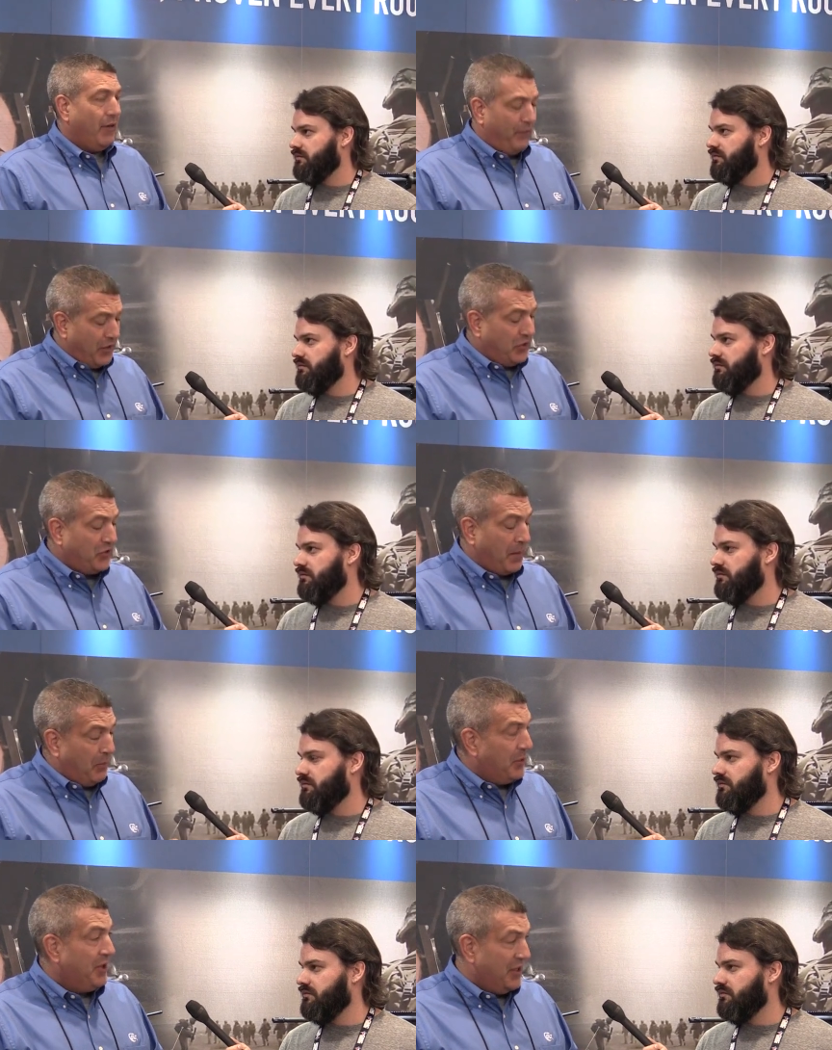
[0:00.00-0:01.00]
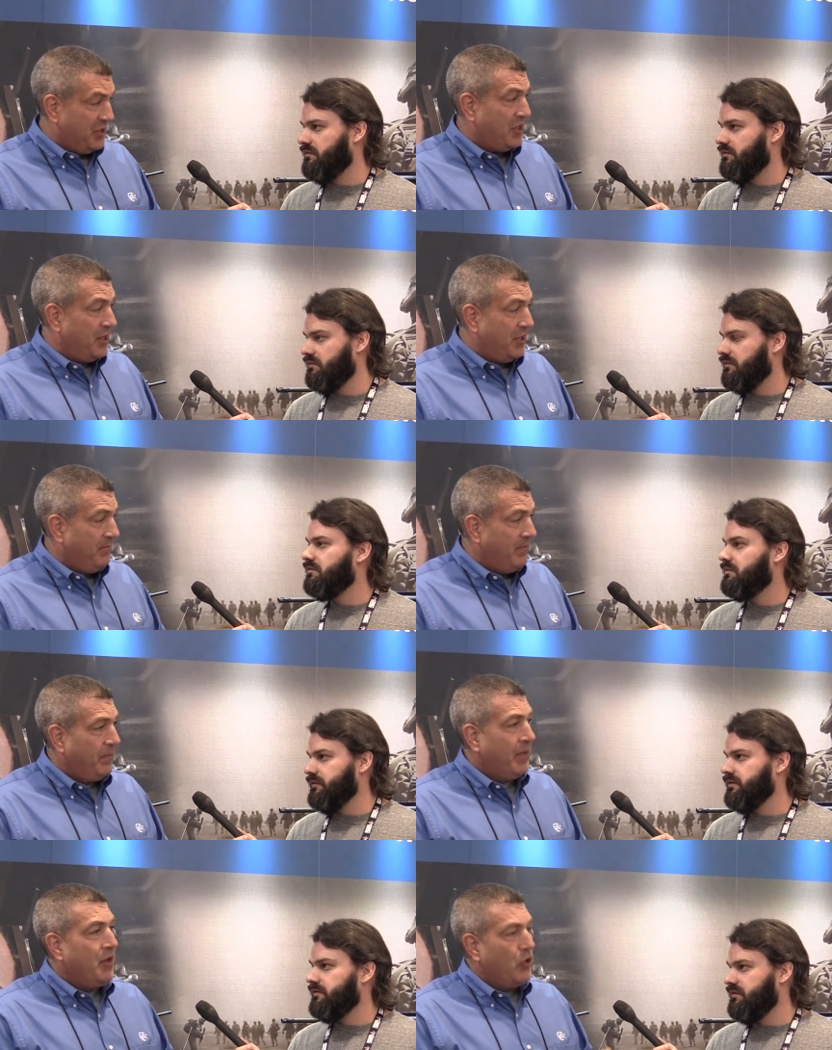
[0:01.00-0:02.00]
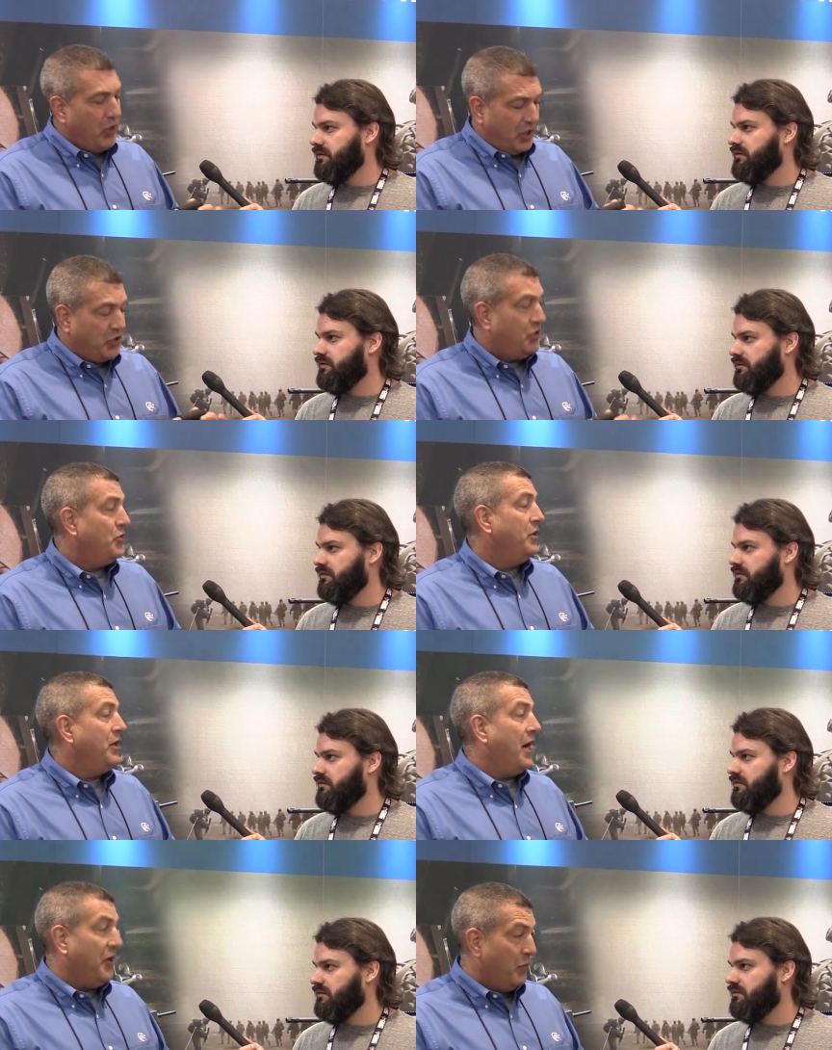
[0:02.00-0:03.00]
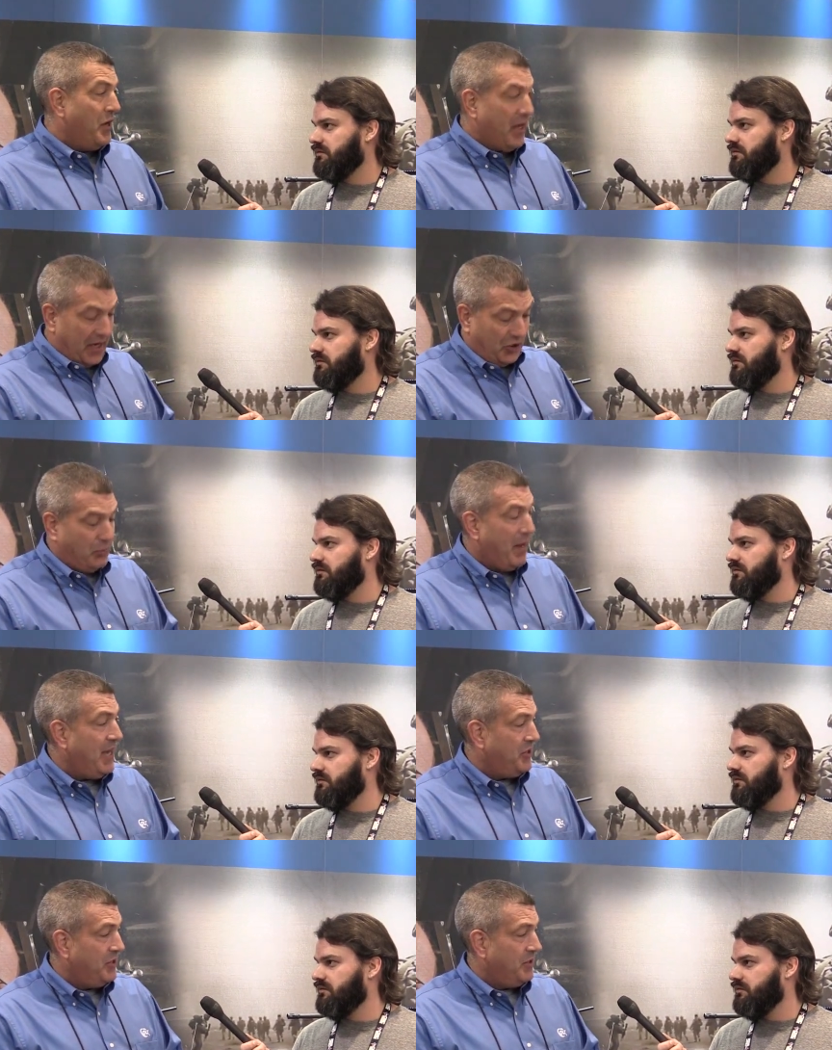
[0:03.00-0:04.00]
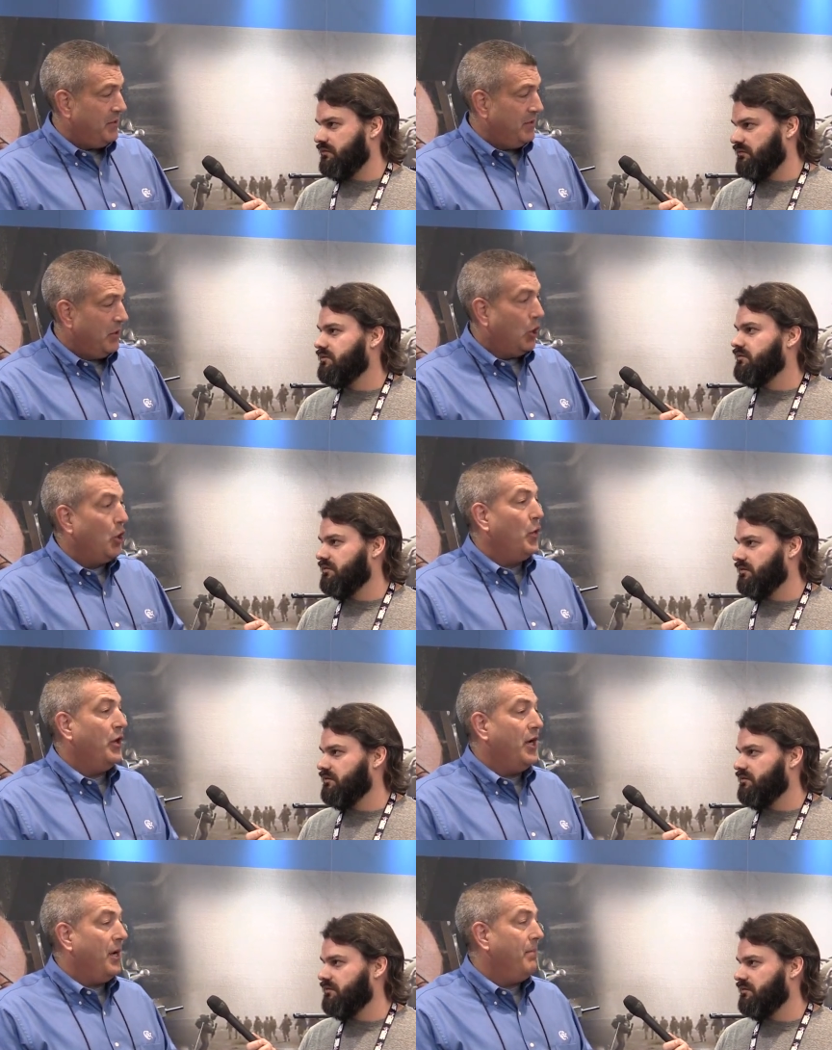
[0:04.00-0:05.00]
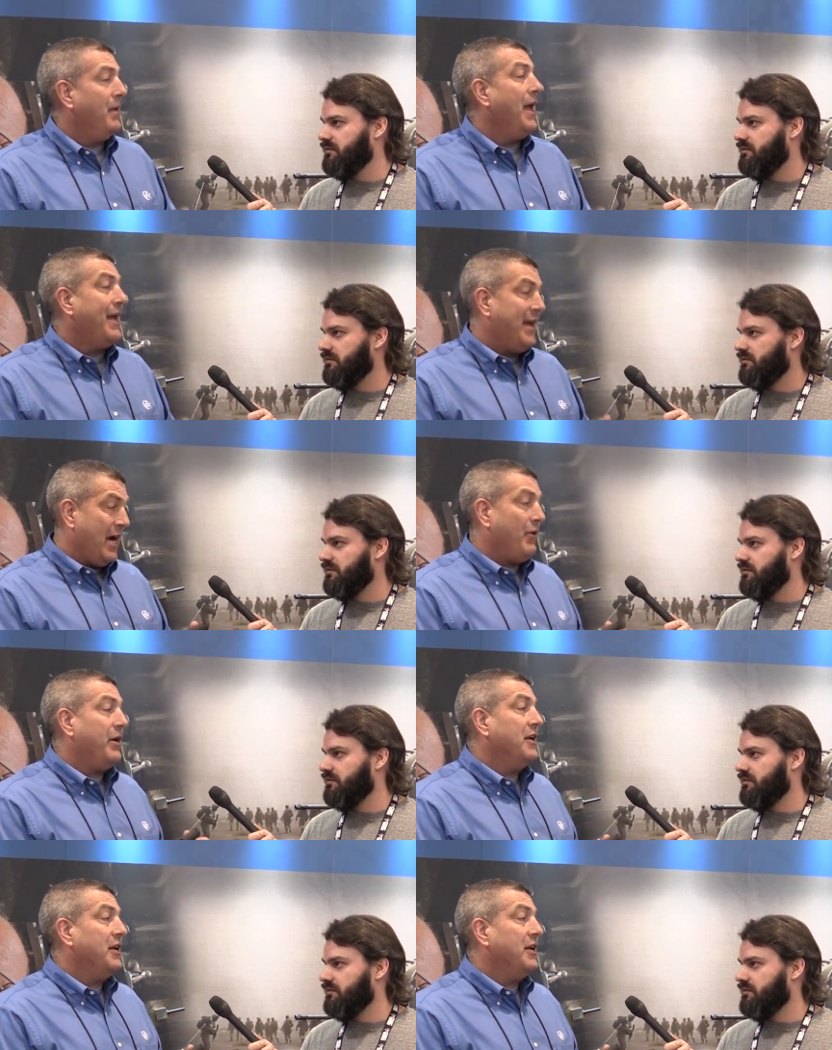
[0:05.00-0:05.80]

Speaker 1: the features I put in this gun, you can shoot it on the weekend at your matches, load it up, and carry it